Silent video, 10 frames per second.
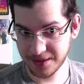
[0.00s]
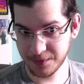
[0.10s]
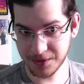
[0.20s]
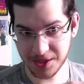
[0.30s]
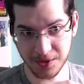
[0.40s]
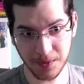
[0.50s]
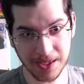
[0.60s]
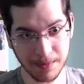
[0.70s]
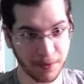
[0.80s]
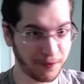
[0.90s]
which is a
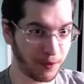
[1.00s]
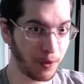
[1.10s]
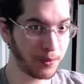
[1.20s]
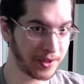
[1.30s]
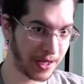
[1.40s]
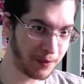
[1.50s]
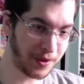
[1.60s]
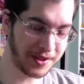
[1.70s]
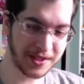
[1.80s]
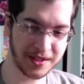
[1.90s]
week before what I
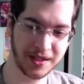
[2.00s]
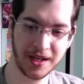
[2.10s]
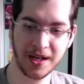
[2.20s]
wanted,